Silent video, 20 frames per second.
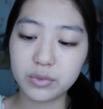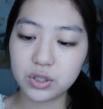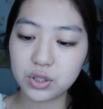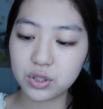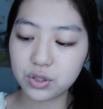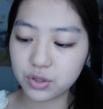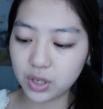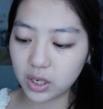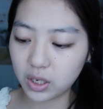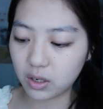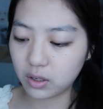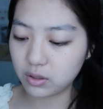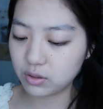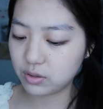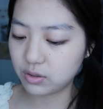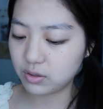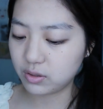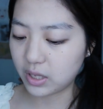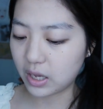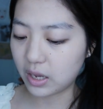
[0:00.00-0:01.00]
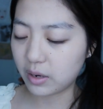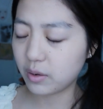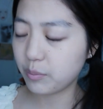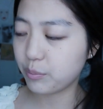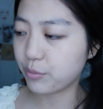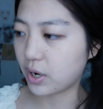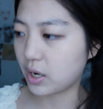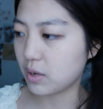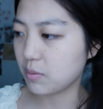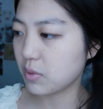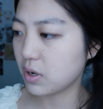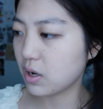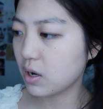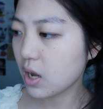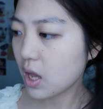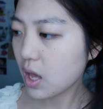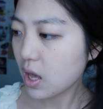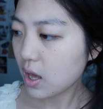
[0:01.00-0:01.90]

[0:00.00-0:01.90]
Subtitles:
just straight onto that primer.